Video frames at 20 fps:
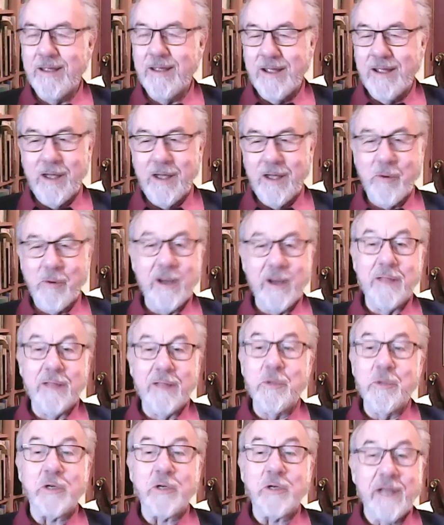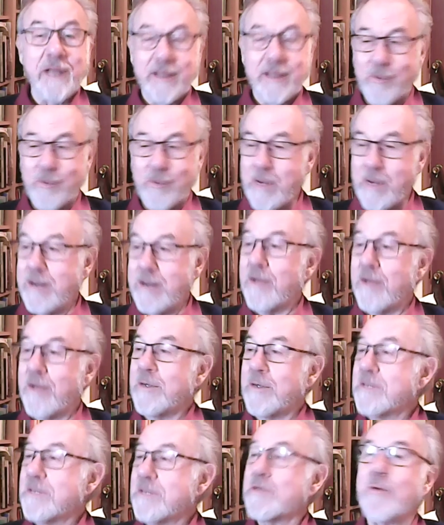and one of them looked out the window
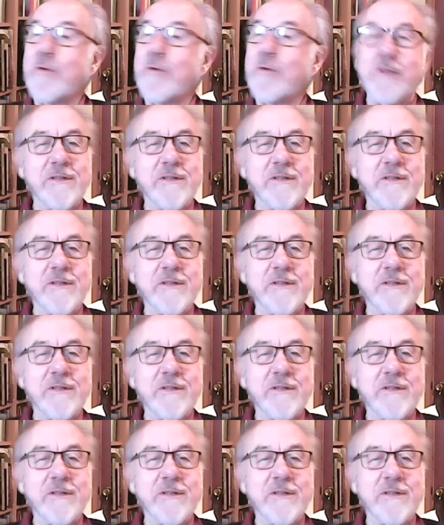and saw this